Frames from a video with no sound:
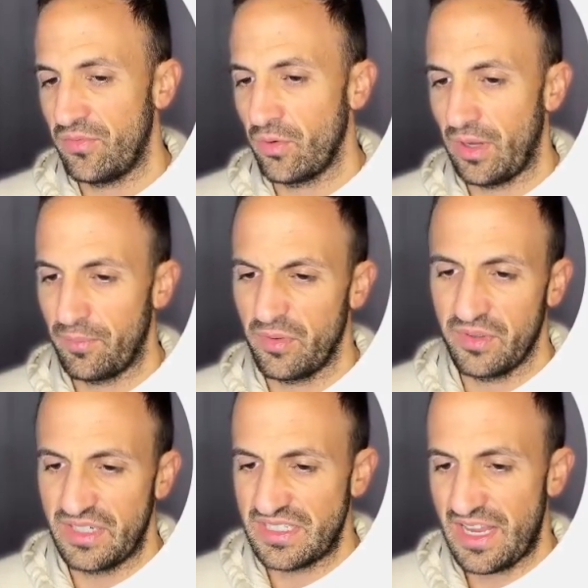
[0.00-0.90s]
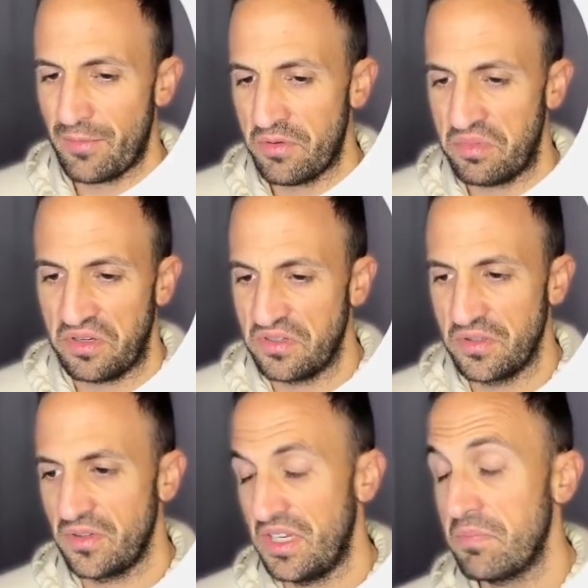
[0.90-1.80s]
well, I put disable because you
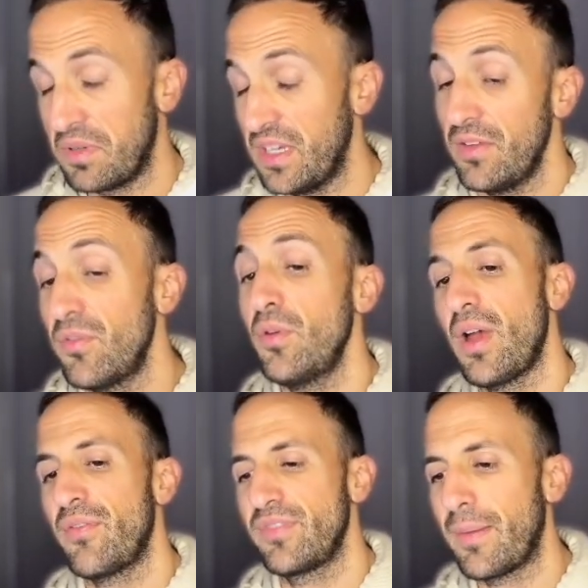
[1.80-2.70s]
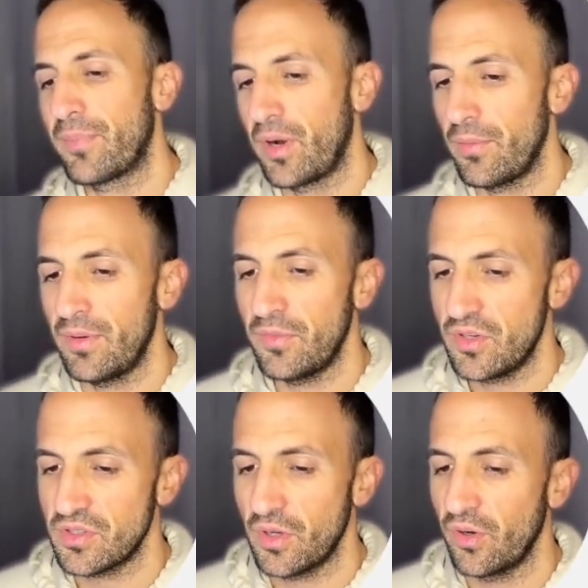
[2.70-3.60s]
need, but if you have that problem, you
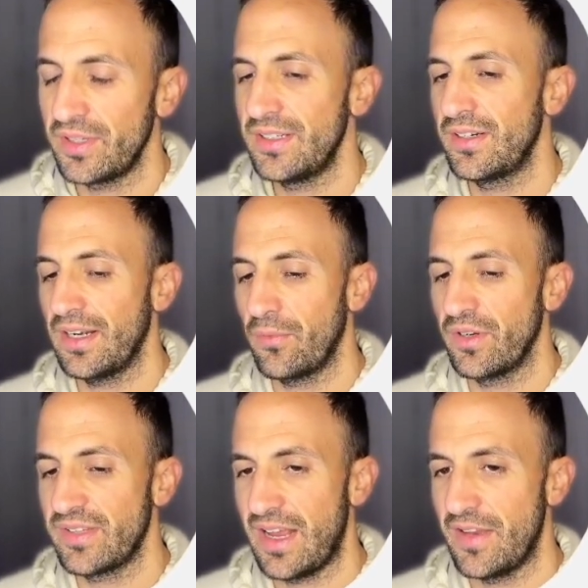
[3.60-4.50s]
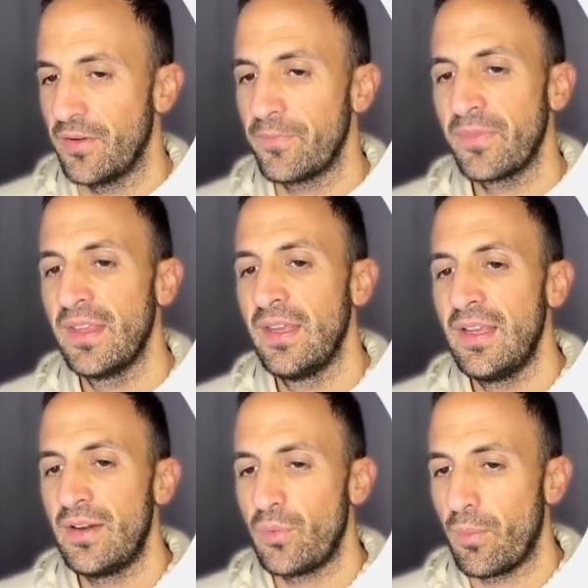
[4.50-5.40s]
here and it will tell you.
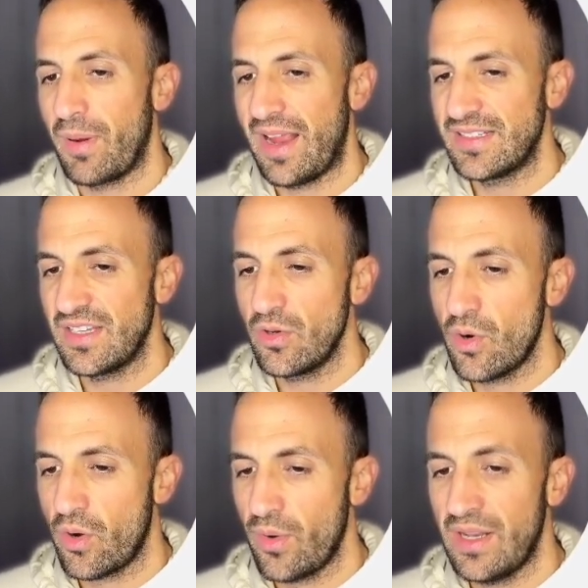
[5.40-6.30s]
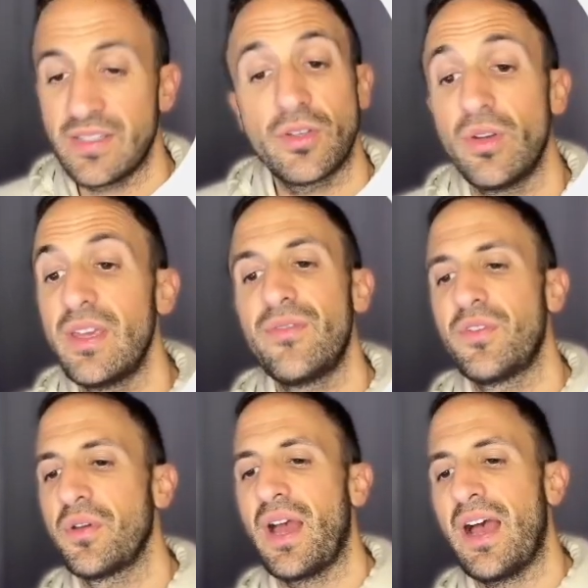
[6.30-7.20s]
Here's the URL. So if
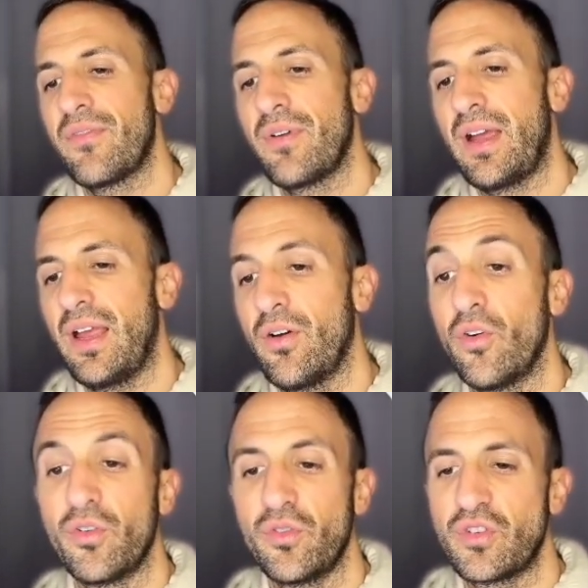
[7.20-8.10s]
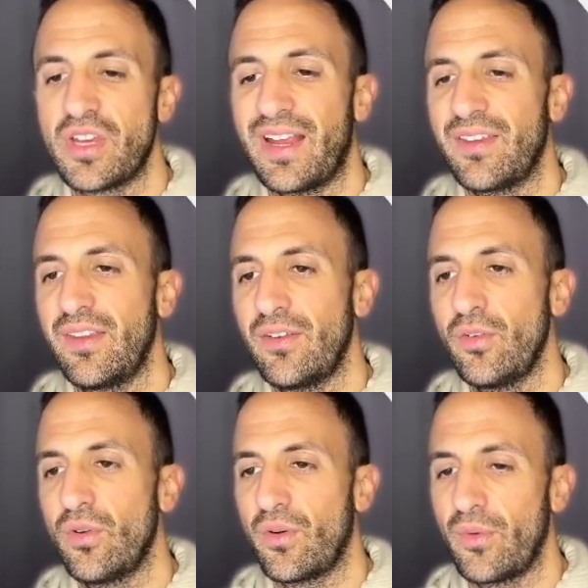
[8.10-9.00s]
you have or you change the
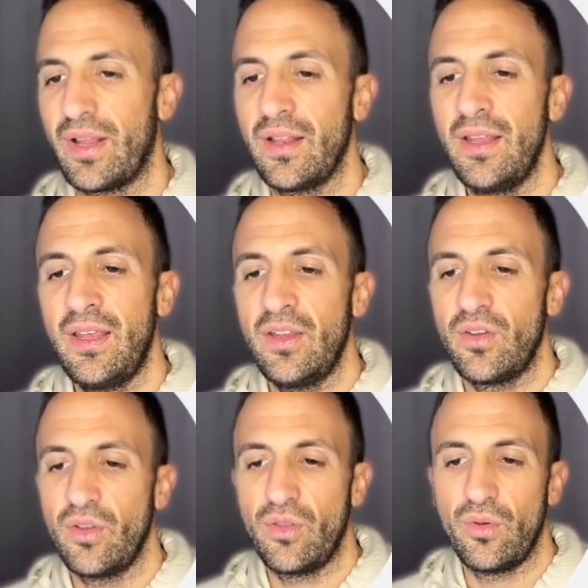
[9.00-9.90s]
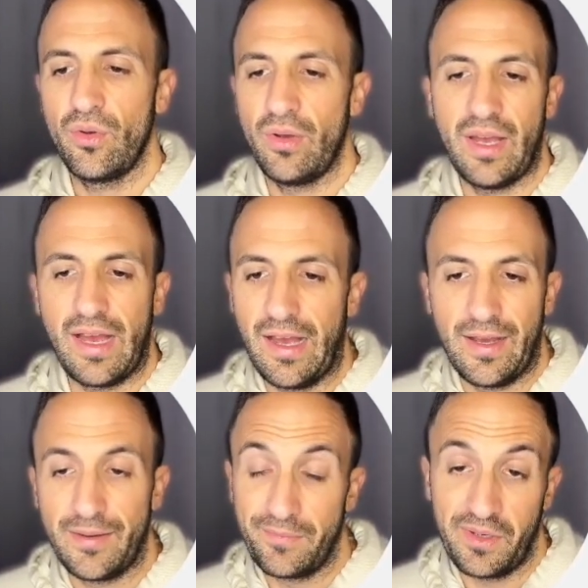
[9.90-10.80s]
URL to
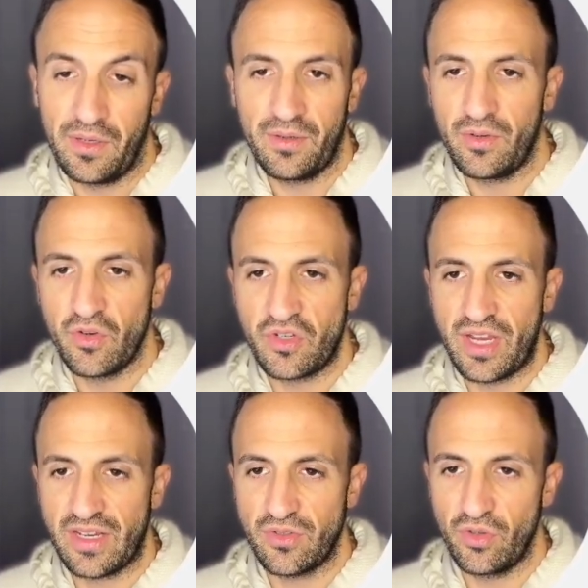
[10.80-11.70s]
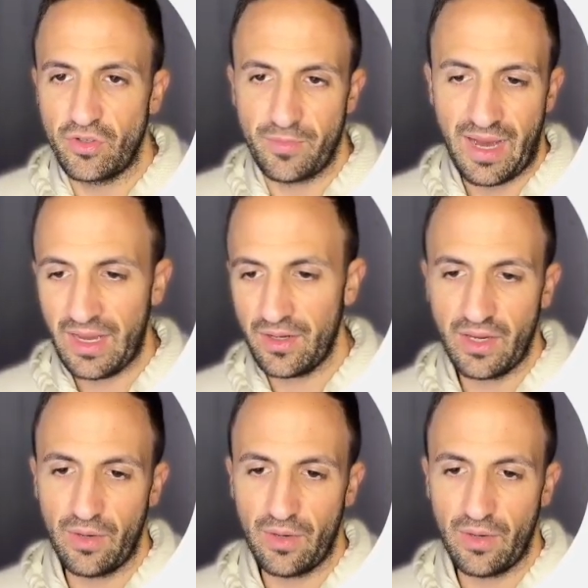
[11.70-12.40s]
change your domain,